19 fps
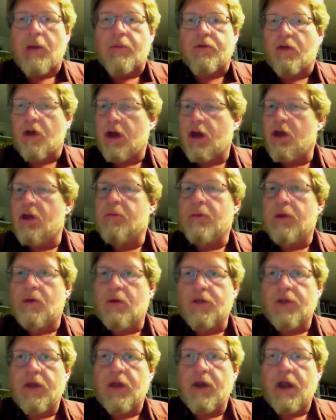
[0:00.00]
Sorry I couldn't be
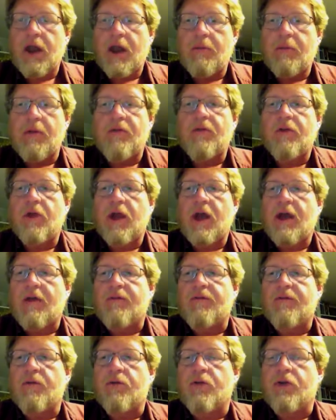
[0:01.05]
with you today, but if you have
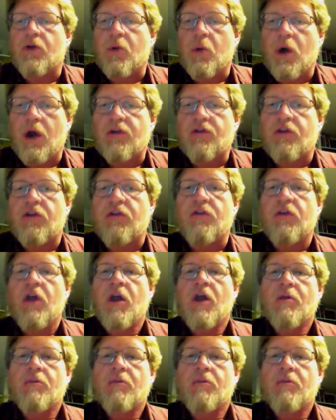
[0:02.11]
further questions,